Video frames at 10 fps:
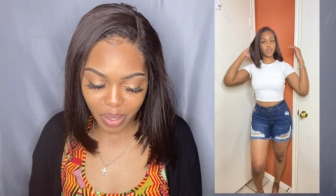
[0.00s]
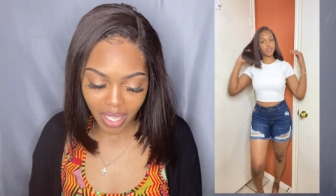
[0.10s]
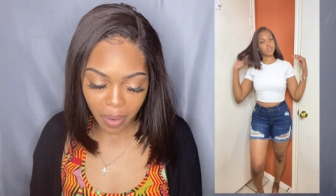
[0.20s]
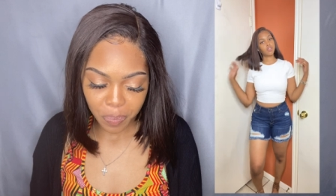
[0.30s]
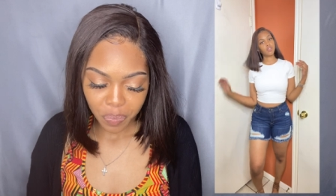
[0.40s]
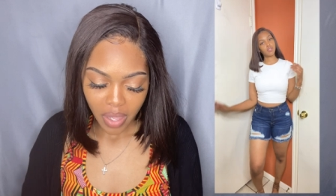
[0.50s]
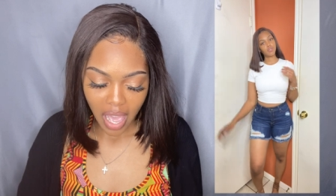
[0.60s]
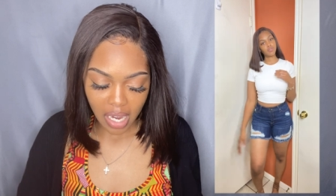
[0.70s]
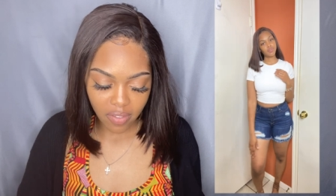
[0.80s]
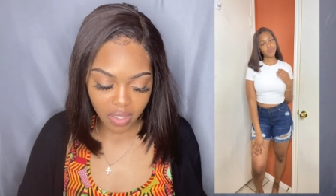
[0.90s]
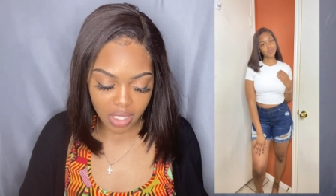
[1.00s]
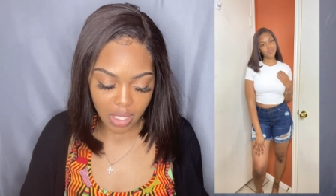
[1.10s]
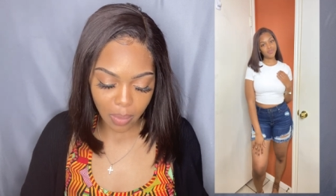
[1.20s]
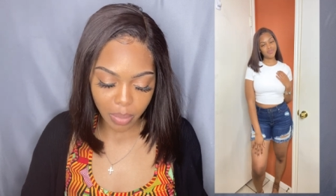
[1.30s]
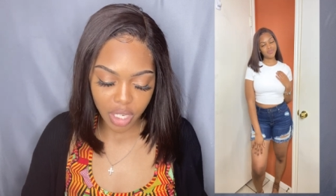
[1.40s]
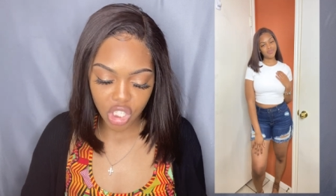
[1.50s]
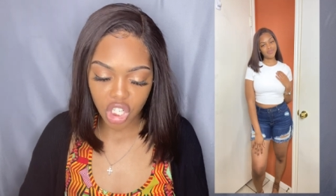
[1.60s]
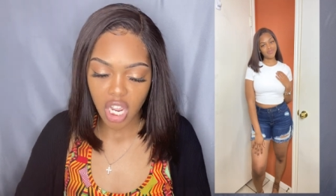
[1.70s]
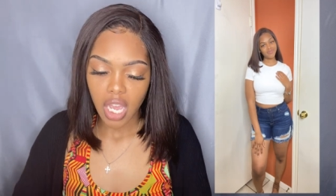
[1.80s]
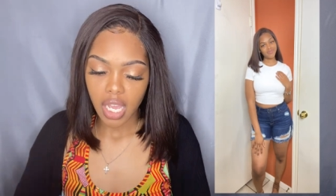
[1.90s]
but yeah i love these so
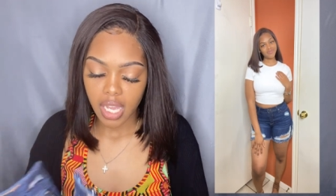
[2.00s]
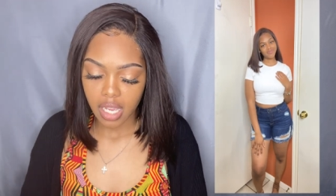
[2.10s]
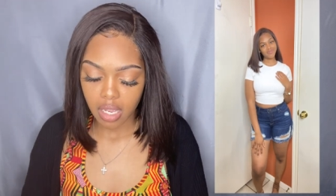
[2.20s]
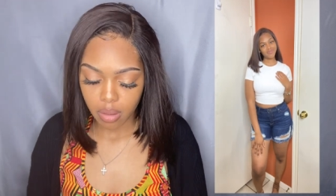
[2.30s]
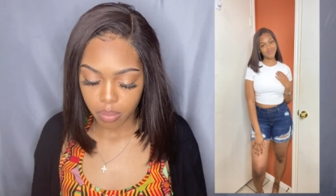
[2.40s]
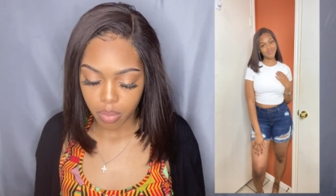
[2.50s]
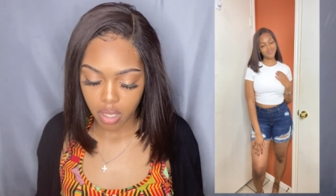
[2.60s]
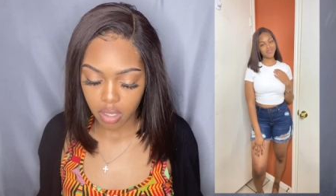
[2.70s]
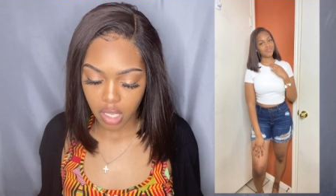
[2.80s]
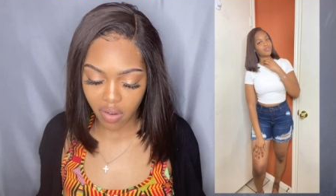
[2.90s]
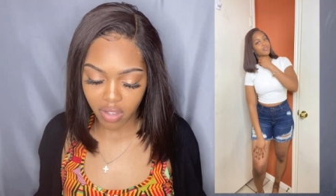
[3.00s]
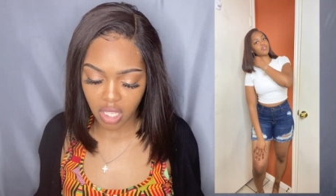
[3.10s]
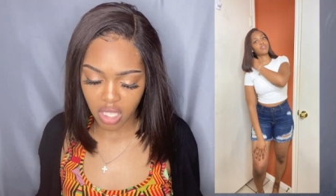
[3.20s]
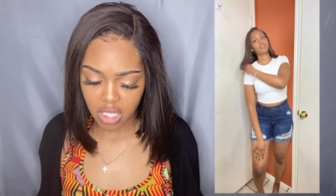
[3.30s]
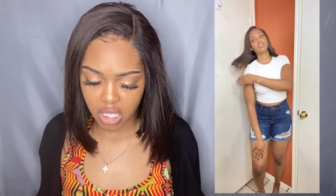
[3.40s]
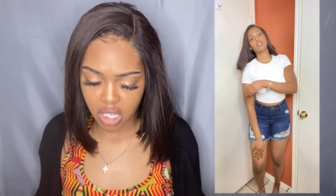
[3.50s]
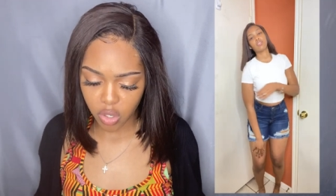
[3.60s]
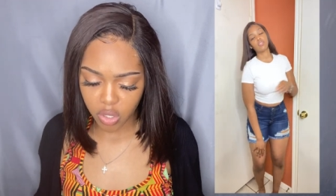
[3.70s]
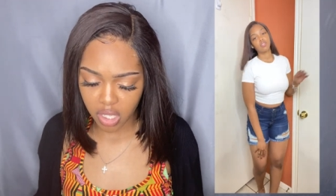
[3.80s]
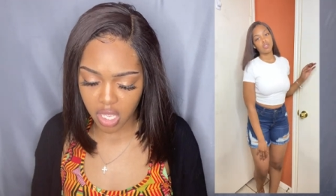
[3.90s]
much um everything is good
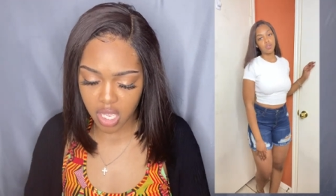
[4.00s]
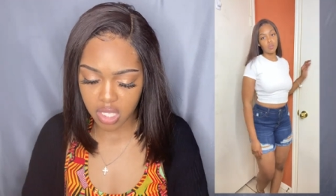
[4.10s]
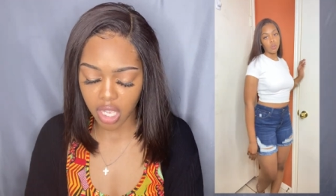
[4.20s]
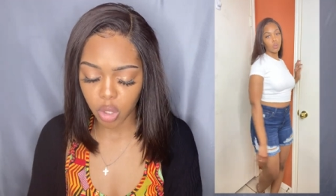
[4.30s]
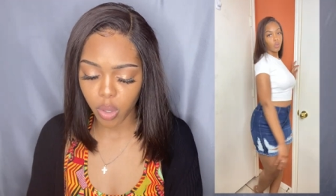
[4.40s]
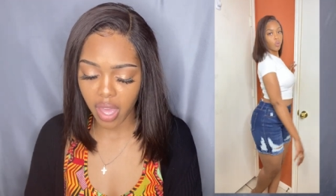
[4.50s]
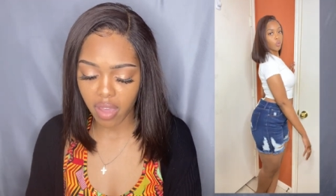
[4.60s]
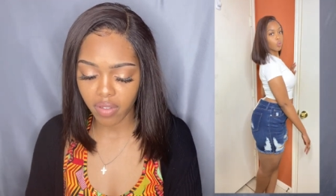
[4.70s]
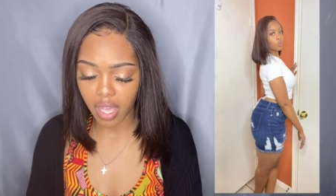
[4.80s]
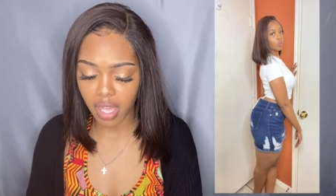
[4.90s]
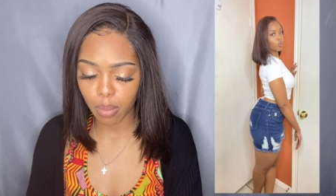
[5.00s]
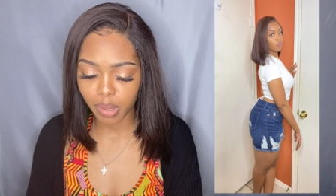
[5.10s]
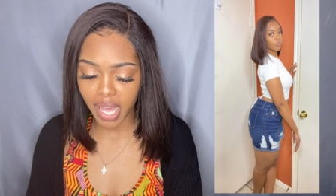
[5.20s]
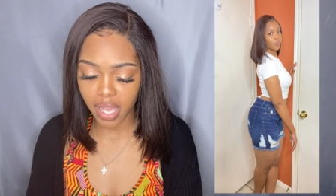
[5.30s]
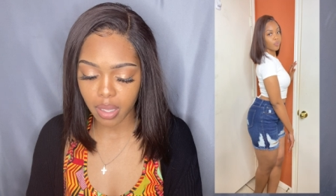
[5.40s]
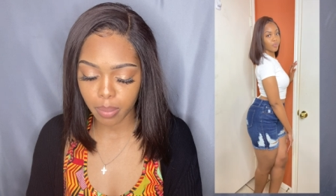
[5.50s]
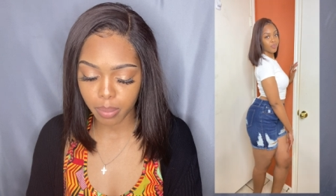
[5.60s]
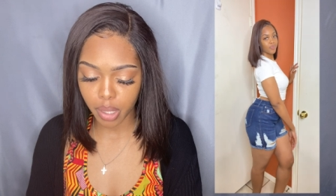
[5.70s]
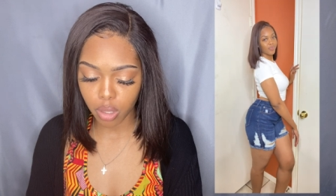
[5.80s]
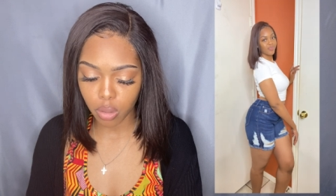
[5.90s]
on these they do have a black
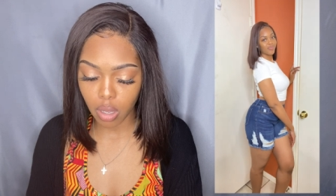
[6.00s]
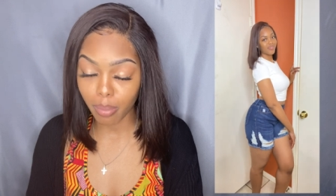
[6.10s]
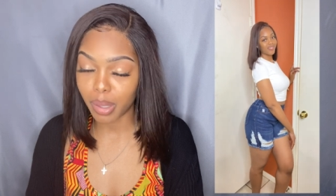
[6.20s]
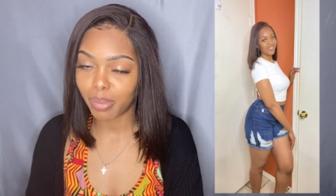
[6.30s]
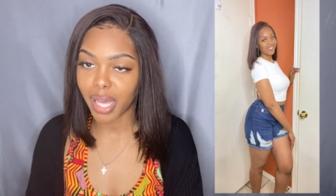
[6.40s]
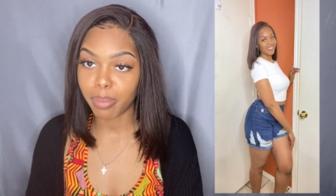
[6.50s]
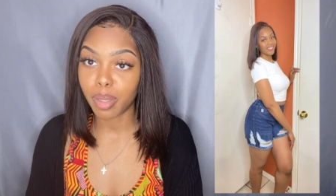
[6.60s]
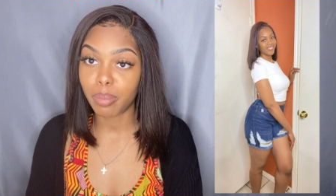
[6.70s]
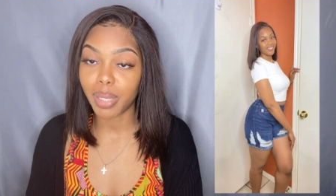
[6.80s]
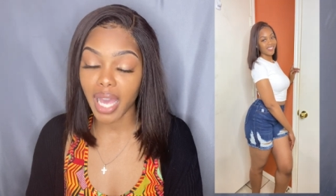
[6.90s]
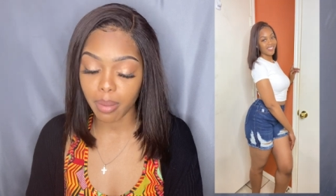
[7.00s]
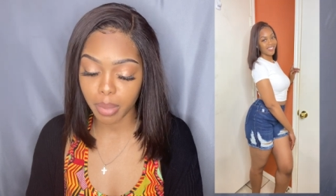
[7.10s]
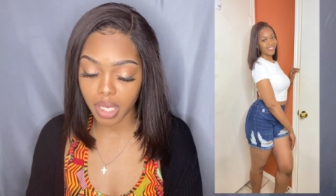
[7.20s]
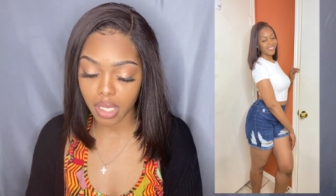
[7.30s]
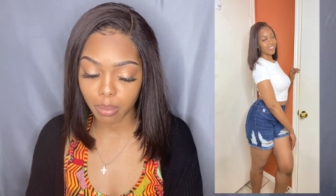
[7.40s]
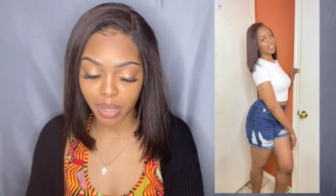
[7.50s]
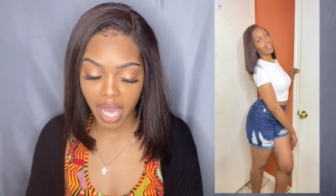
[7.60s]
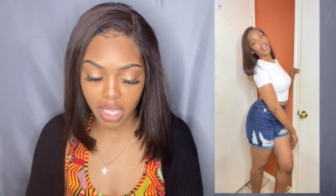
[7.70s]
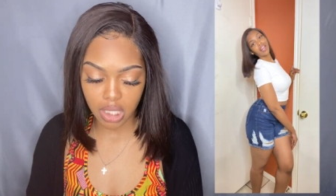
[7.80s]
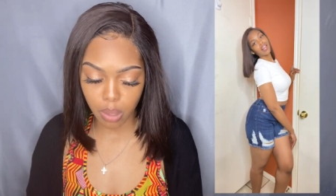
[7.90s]
belt i mean black belt black button
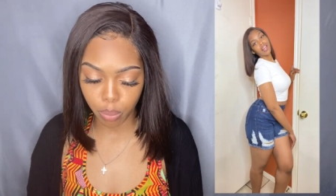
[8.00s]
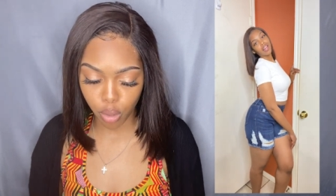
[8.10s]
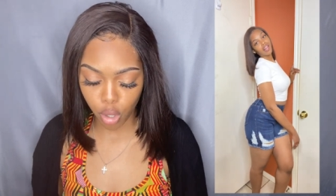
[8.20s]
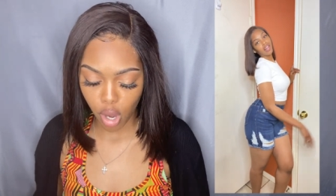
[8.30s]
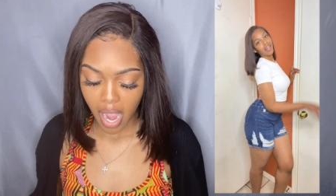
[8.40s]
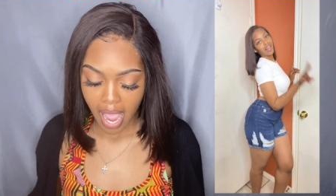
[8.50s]
black zipper